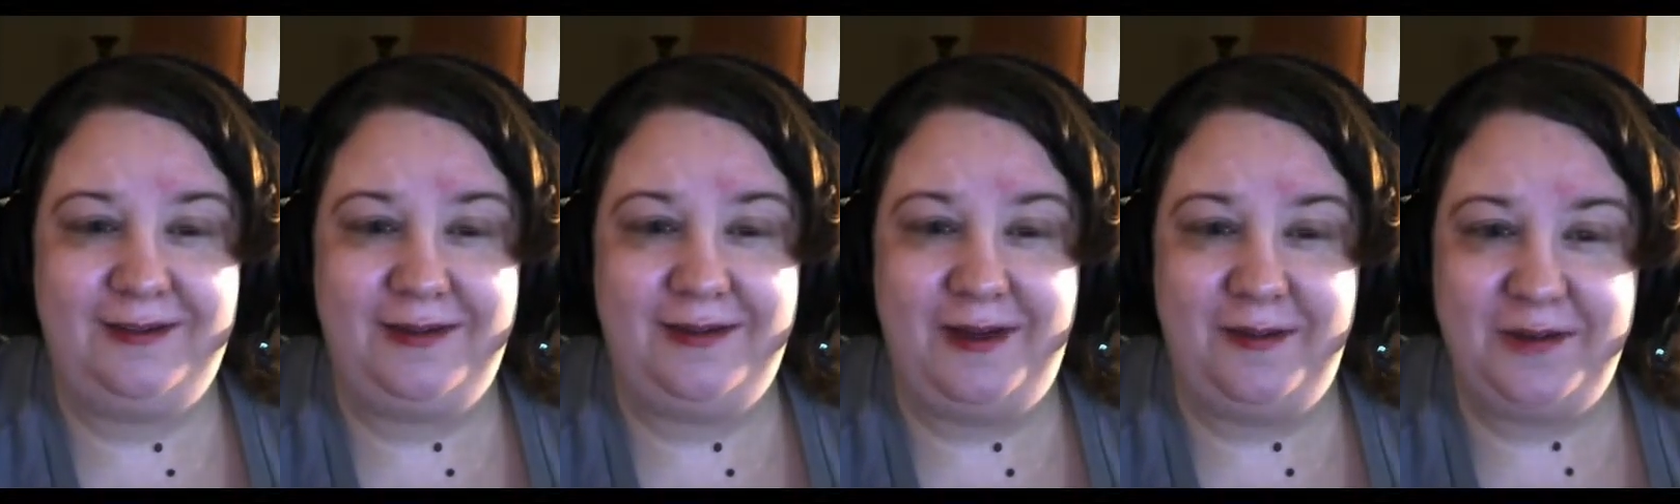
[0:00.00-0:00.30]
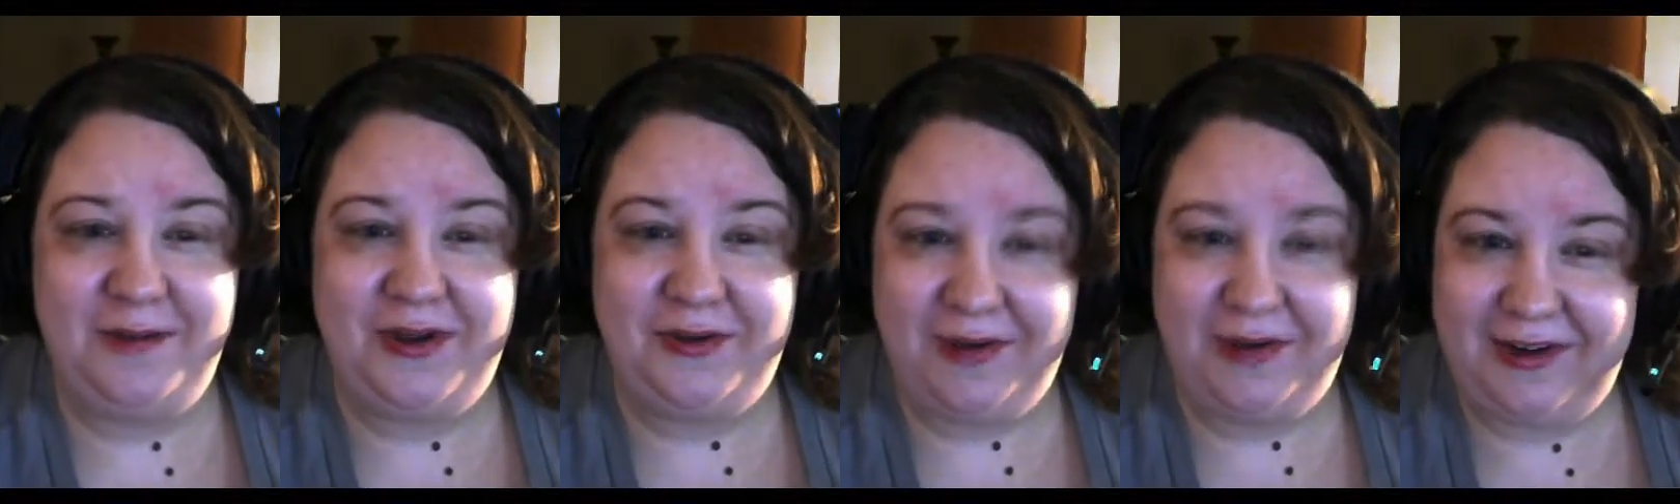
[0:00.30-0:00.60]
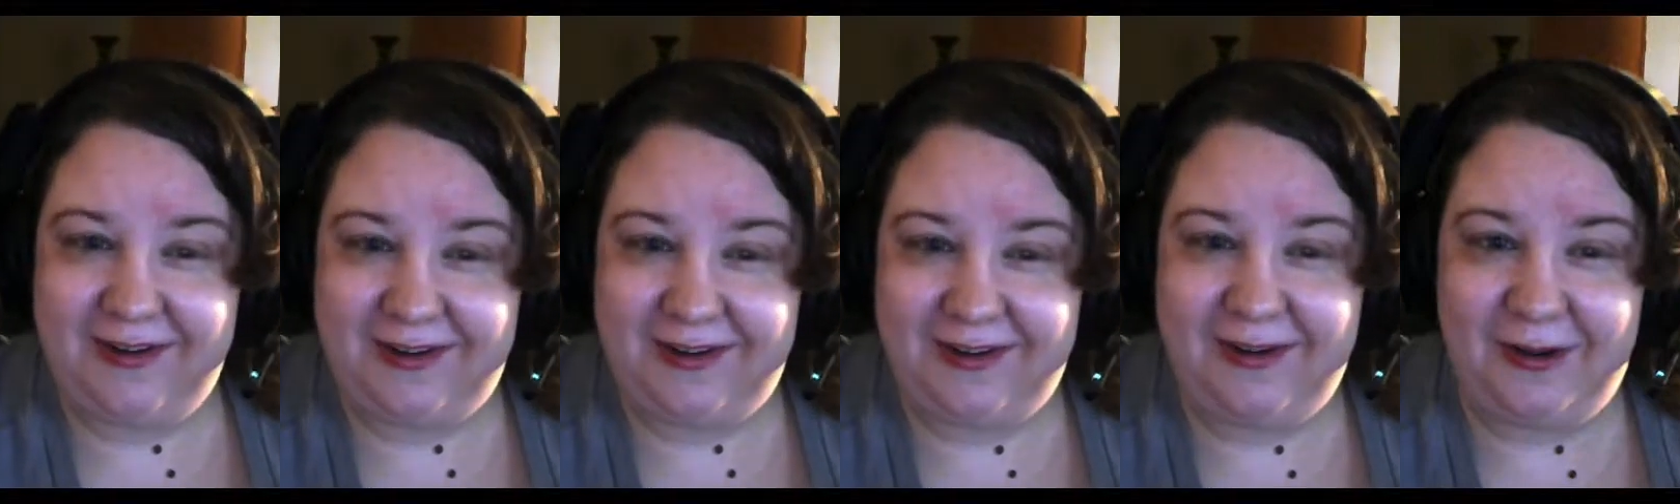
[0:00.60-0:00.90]
I'm
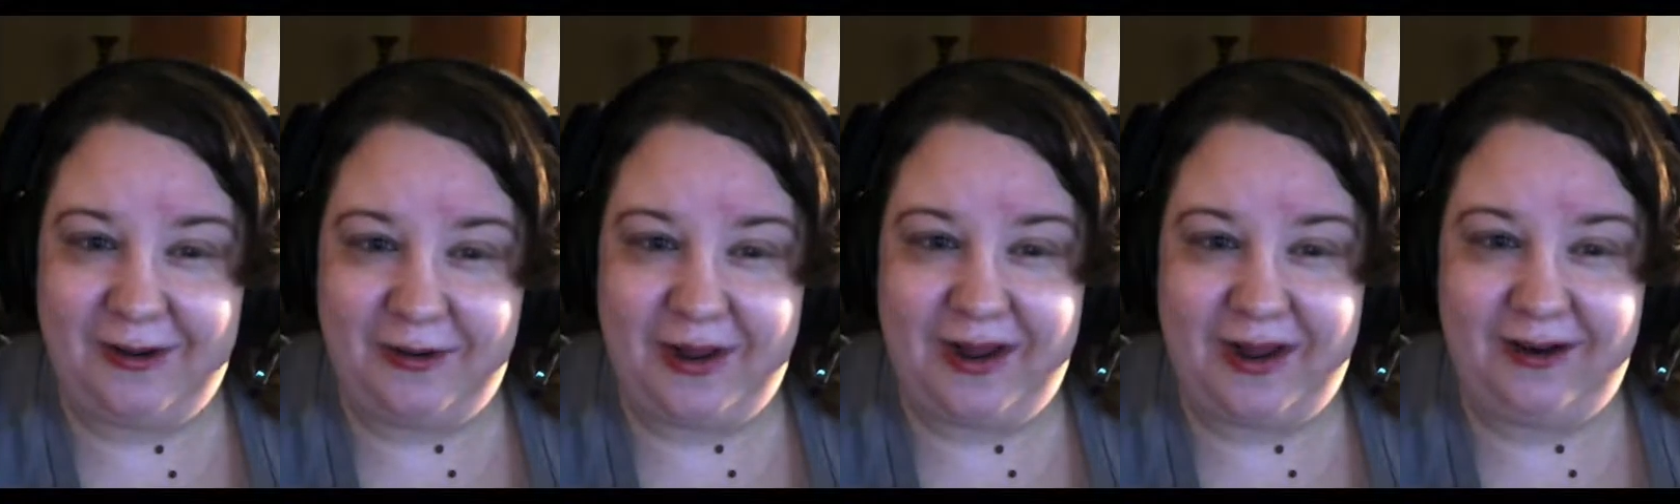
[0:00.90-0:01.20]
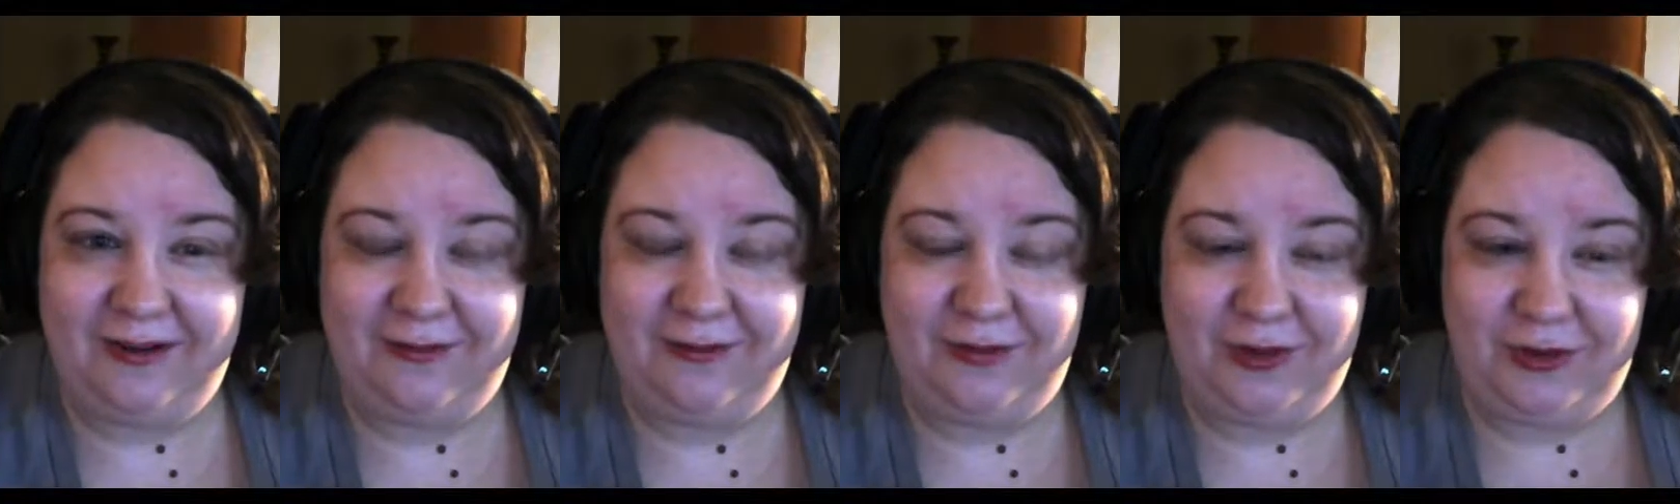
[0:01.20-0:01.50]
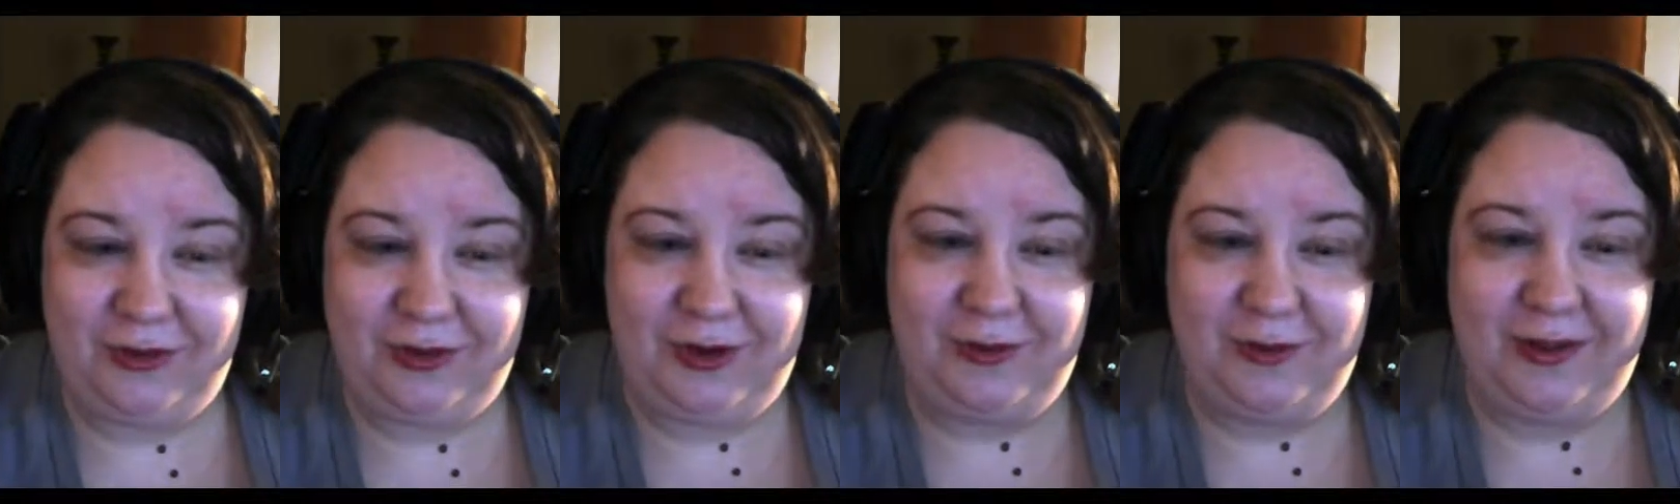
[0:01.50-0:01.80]
going to go ahead and view
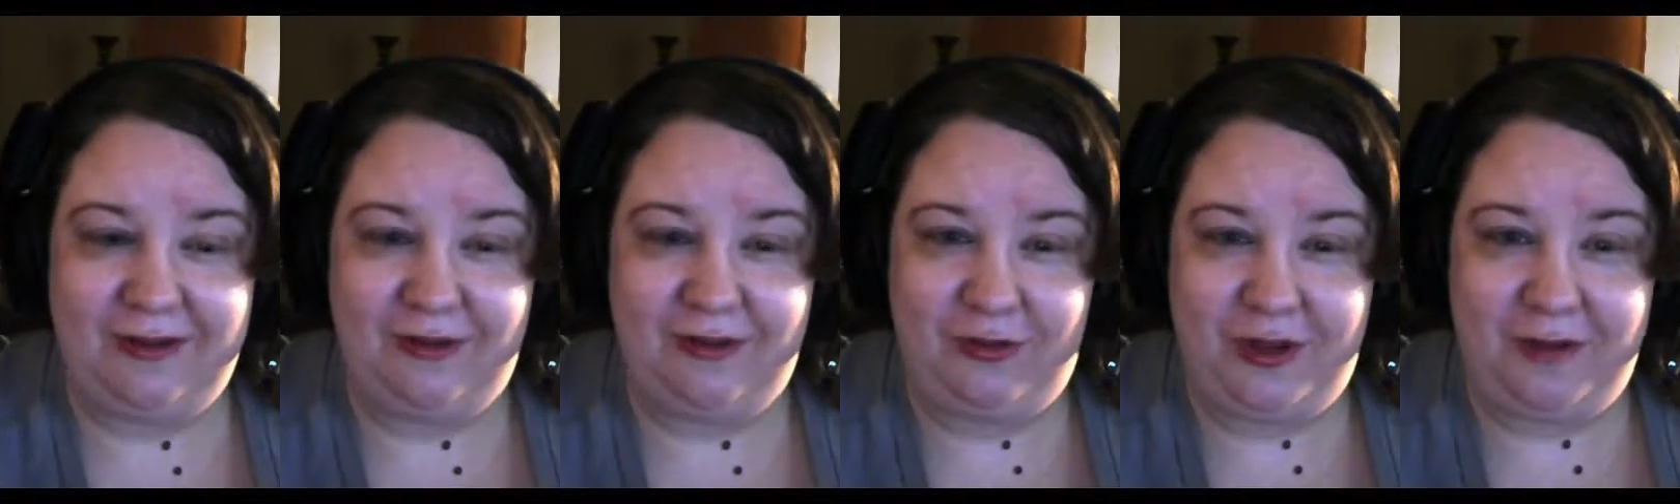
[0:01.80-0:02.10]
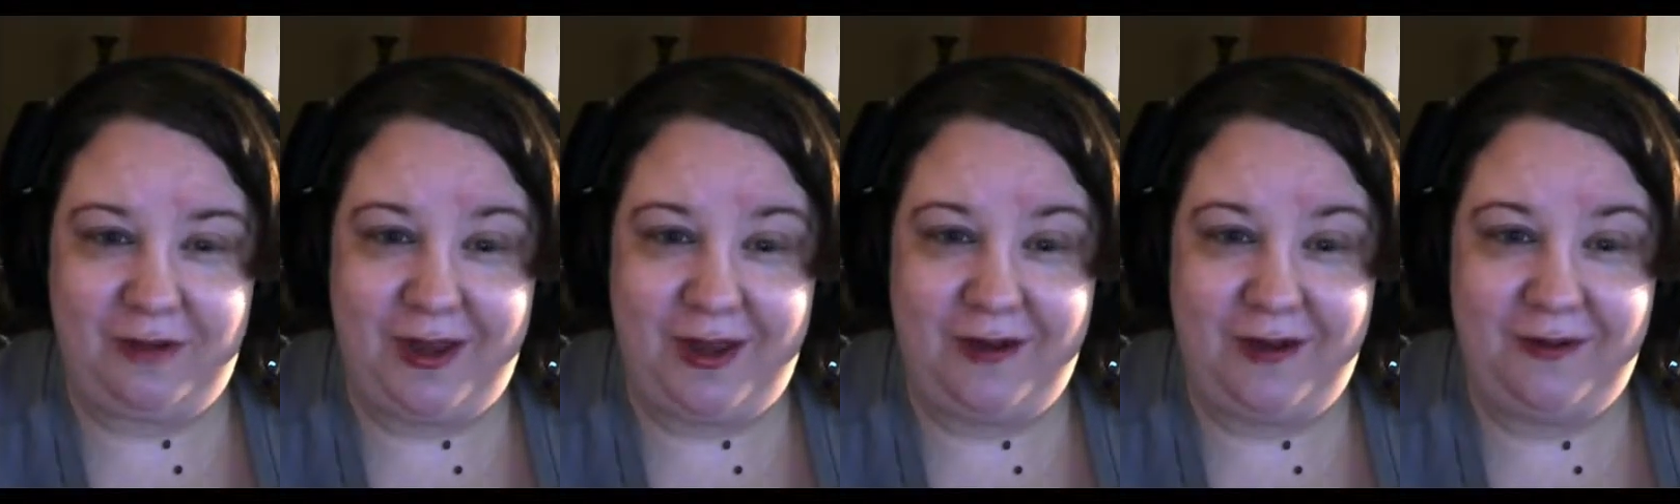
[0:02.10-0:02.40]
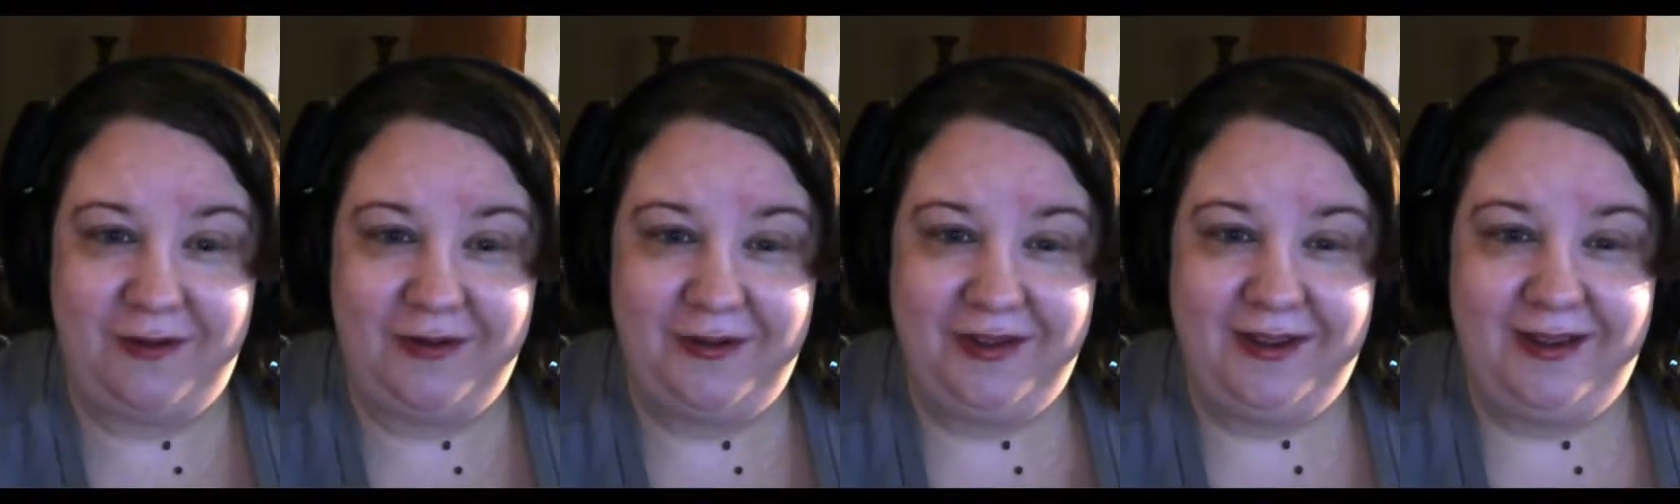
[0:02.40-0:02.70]
you as female.